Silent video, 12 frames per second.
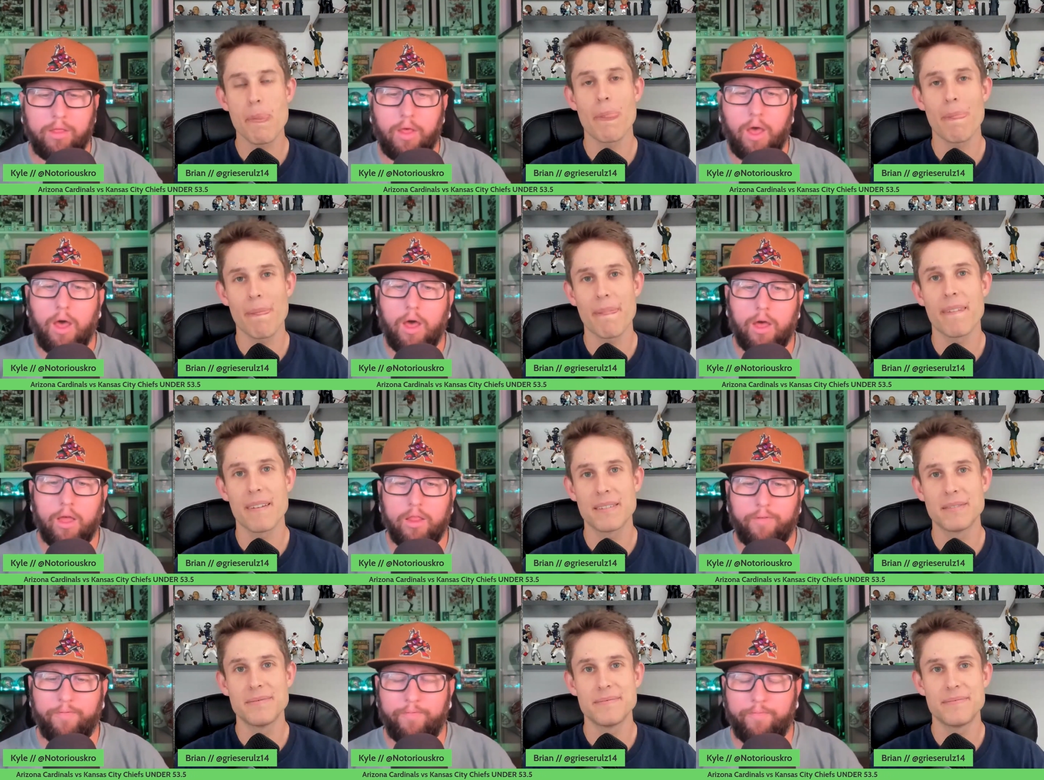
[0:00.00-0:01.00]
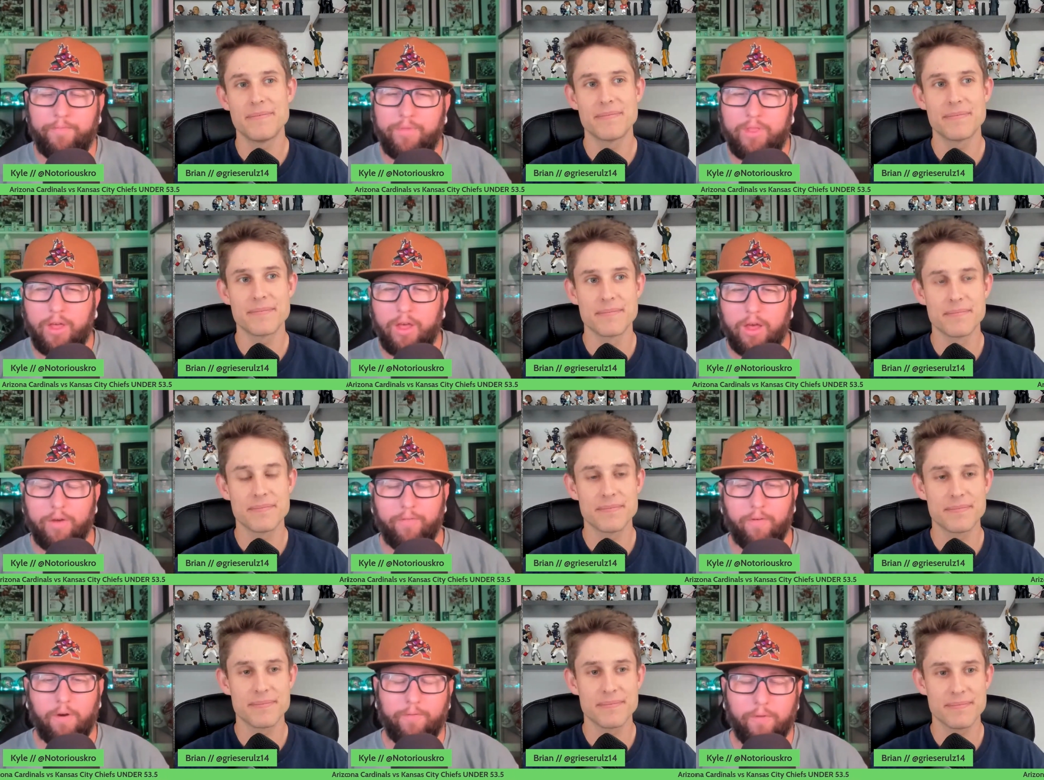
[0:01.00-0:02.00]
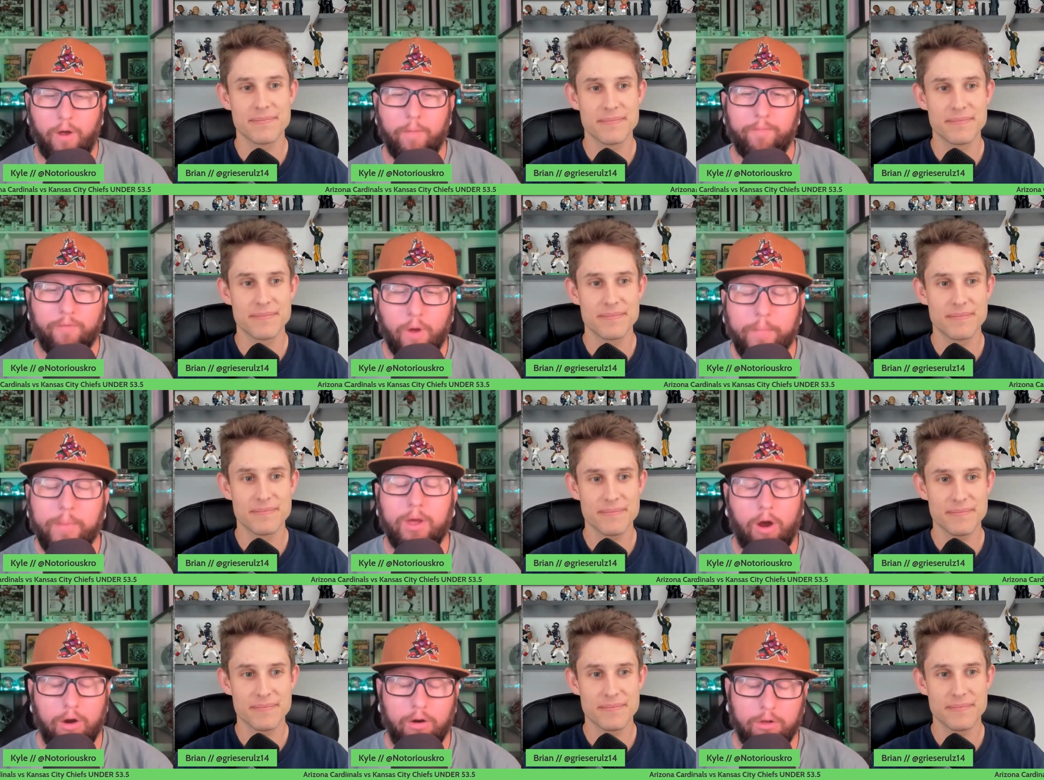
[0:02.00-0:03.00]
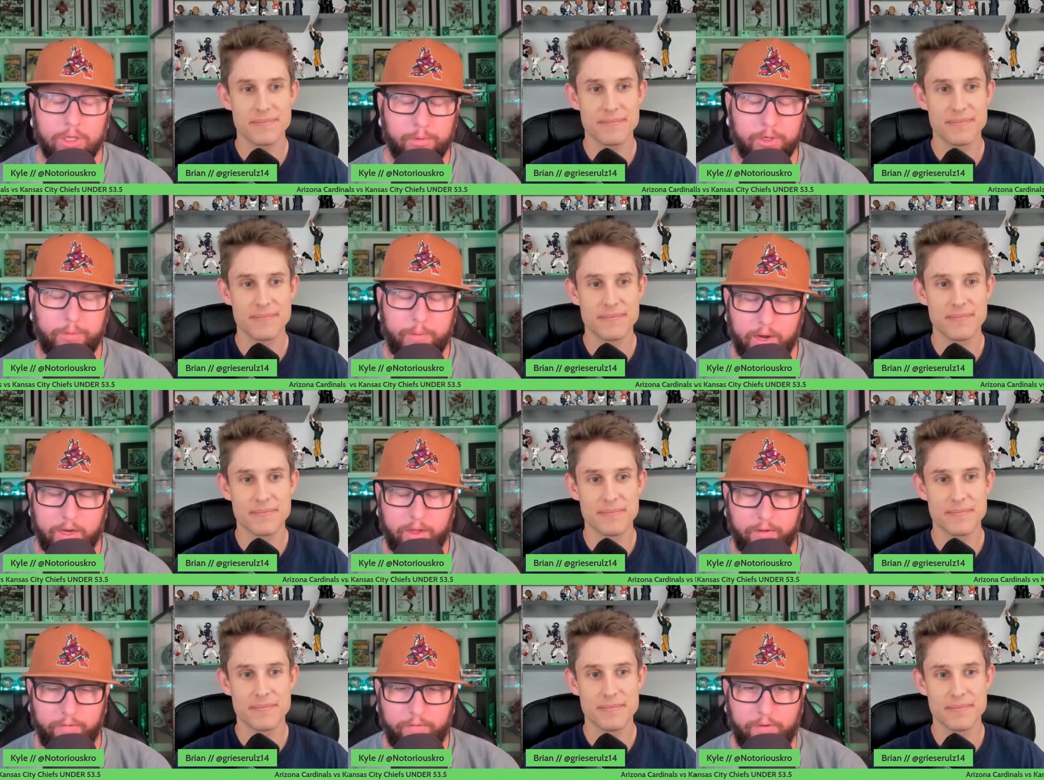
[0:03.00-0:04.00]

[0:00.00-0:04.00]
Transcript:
Speaker 1: Uh, the the from from the Cardinals perspective,